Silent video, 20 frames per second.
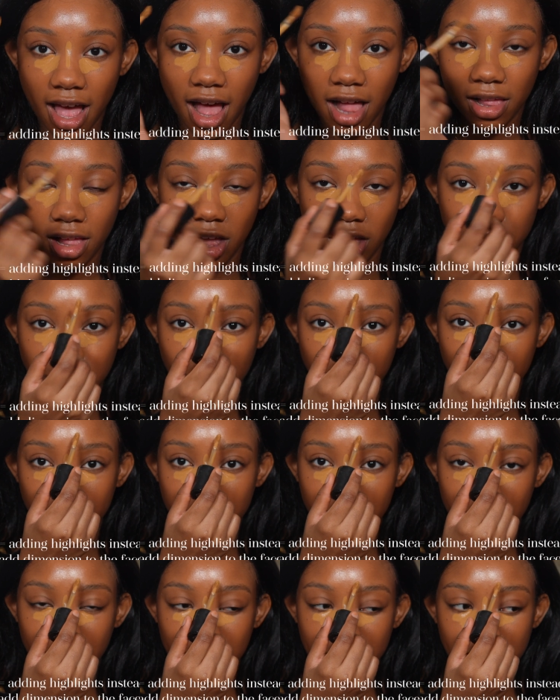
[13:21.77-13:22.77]
I'll also put
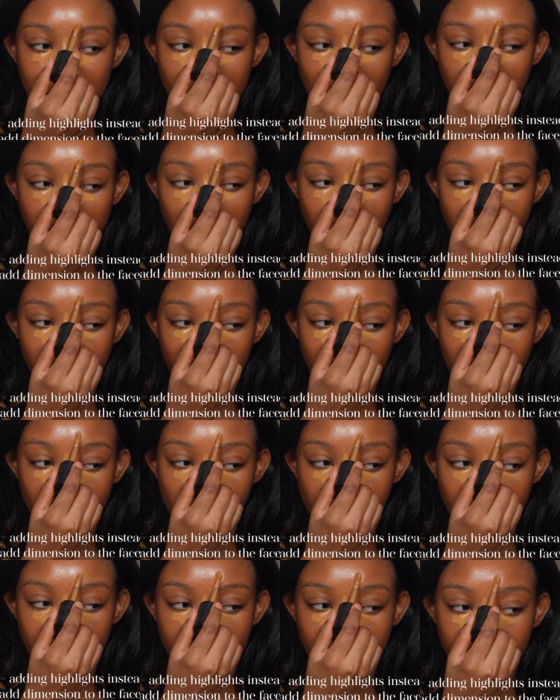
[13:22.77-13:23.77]
it in the center of my
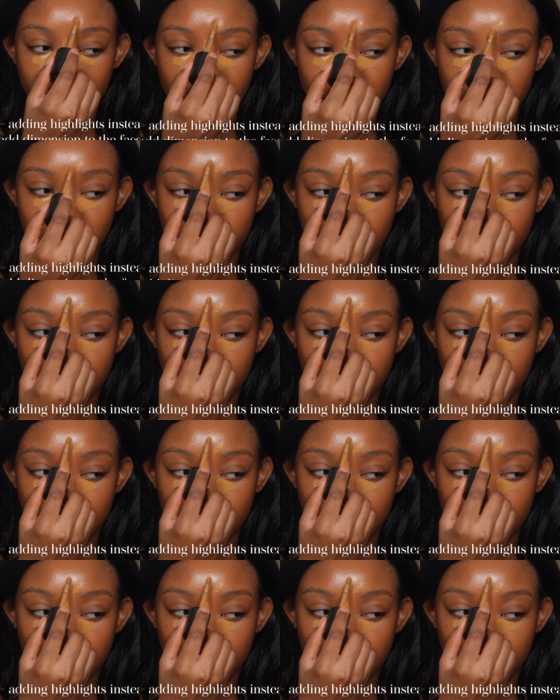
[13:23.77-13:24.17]
forehead,